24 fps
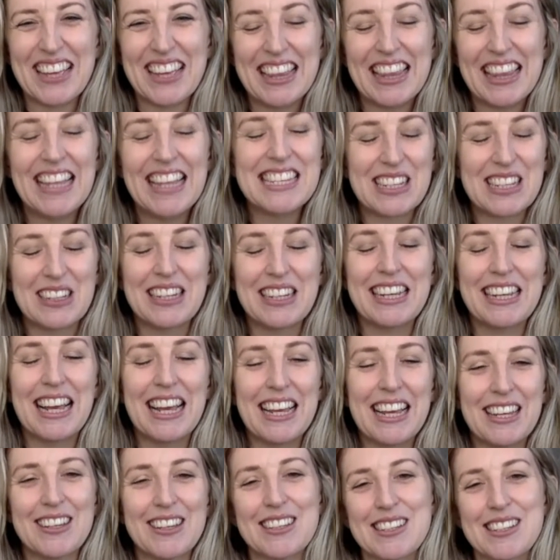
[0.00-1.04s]
That's going to
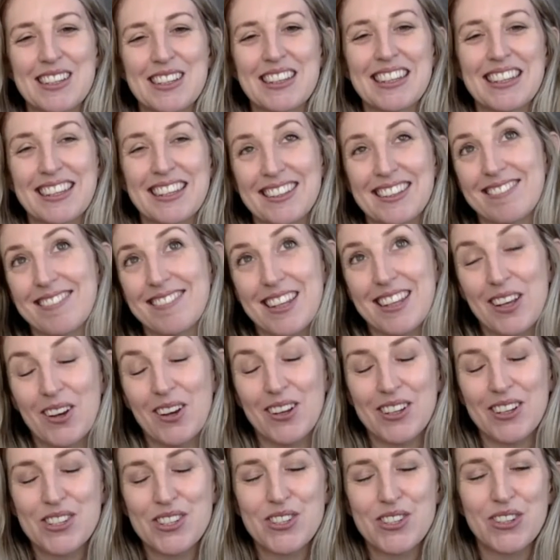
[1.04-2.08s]
get you to the
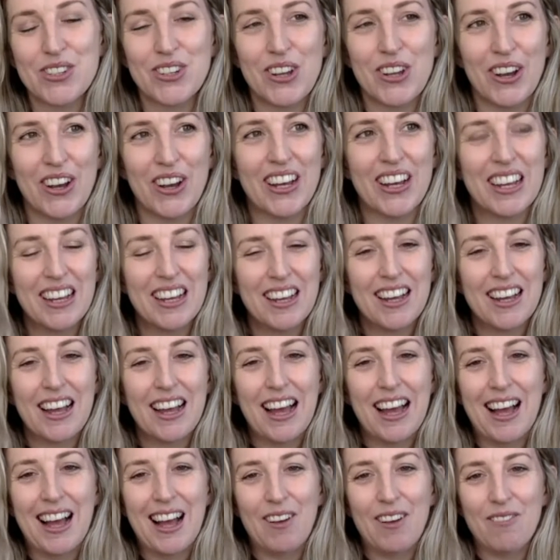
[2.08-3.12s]
yoga studio.
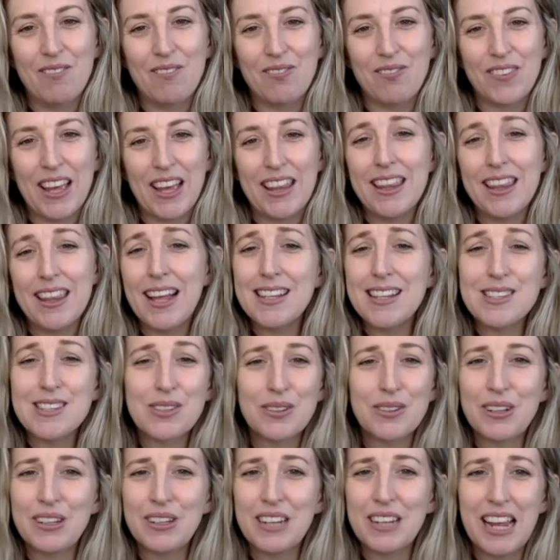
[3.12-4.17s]
And that's all
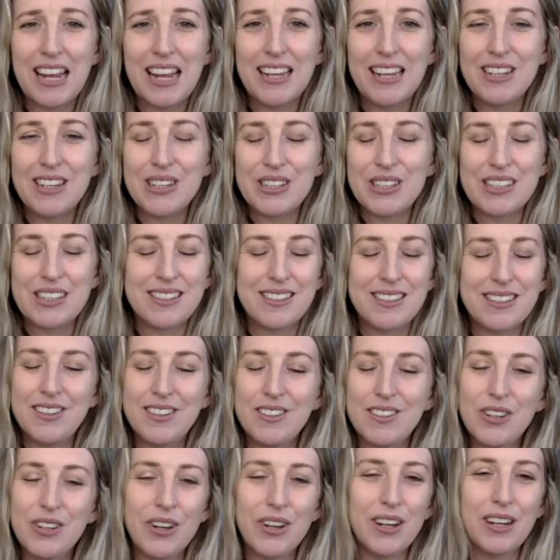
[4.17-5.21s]
you need. Is you
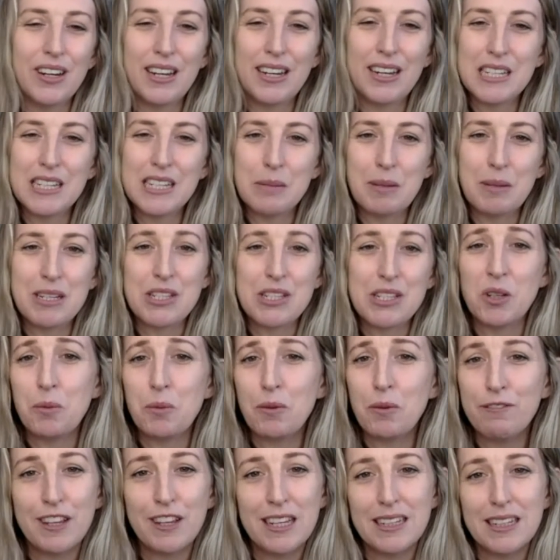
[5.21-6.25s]
don't need to be super
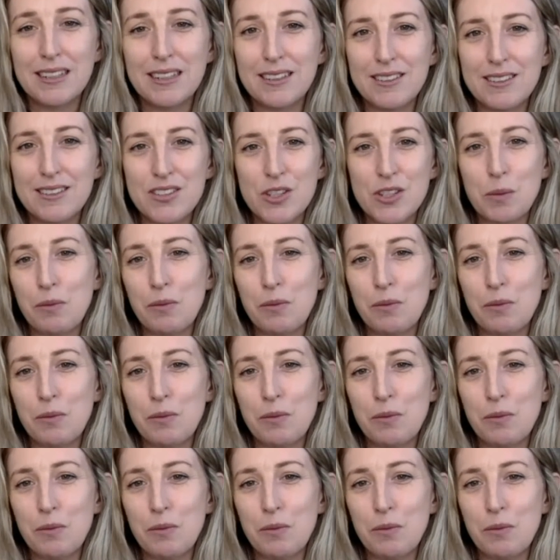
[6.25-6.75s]
fit, super